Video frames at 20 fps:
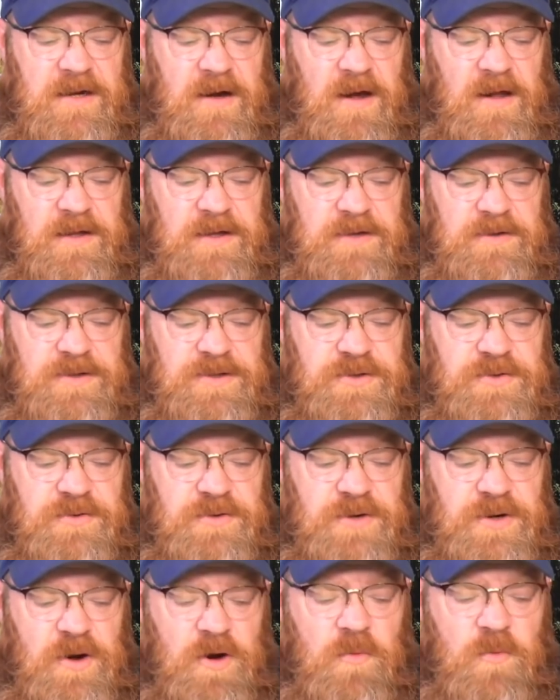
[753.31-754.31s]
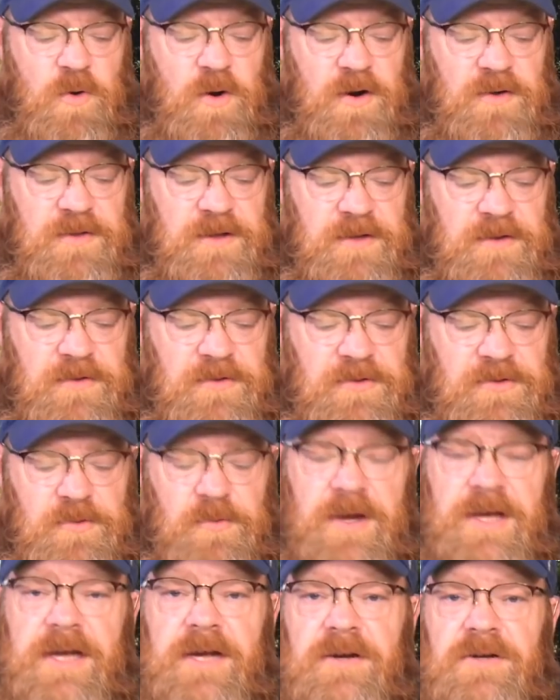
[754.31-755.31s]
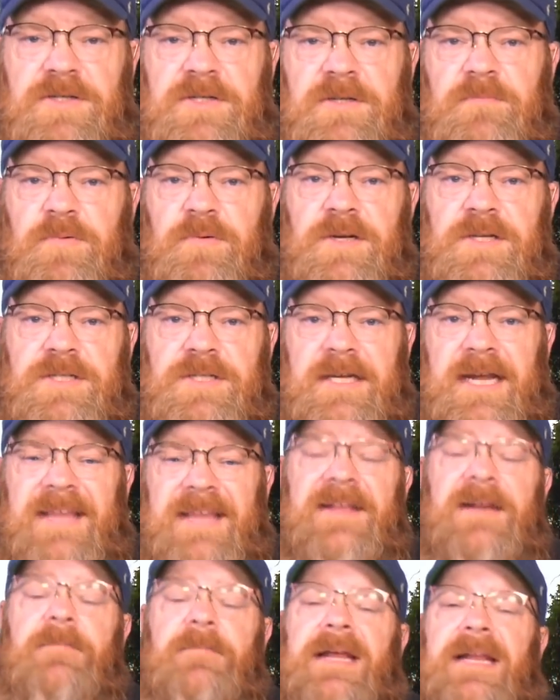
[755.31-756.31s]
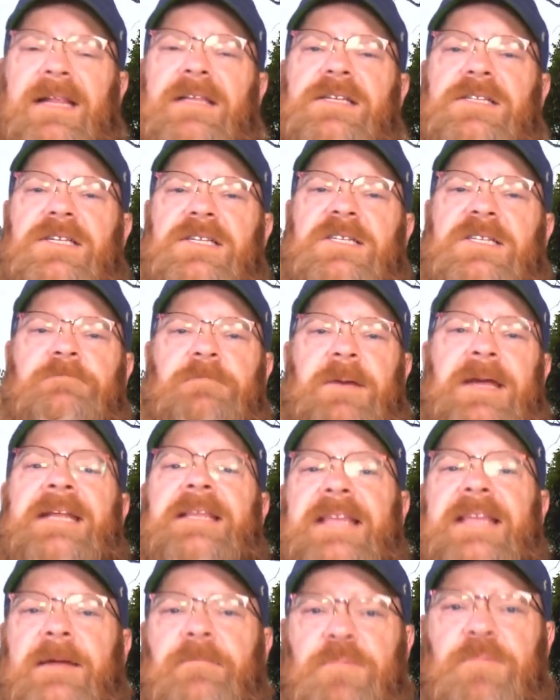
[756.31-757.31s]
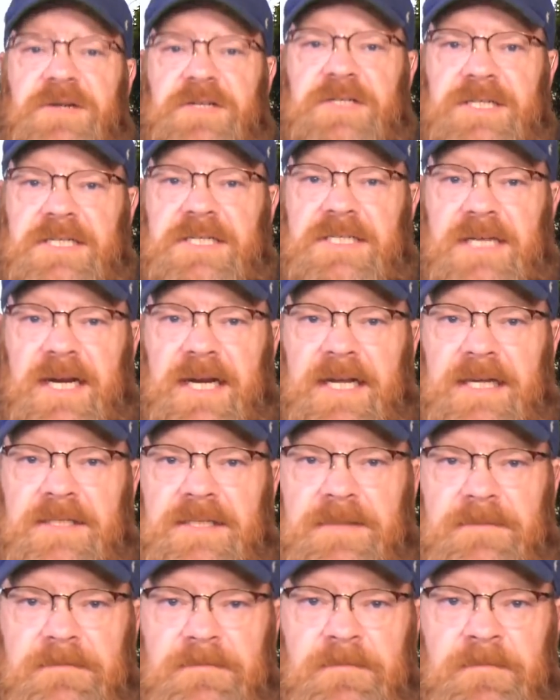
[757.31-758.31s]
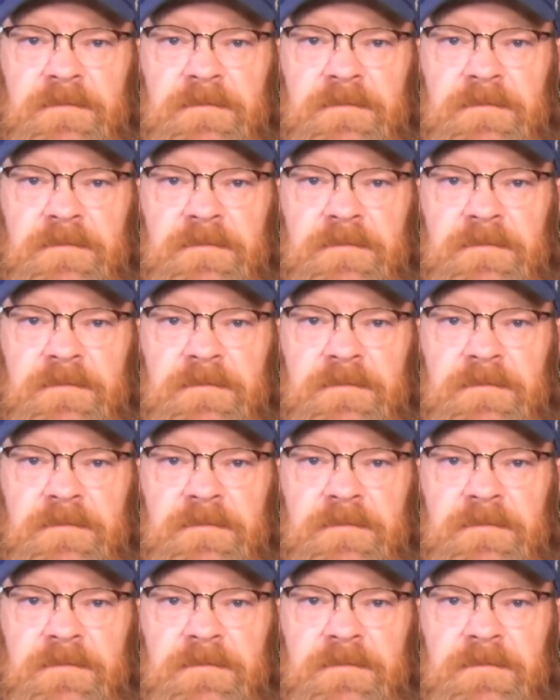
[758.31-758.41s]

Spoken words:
Collier to no more than 3 years in prison and then immediately suspended that prison sentence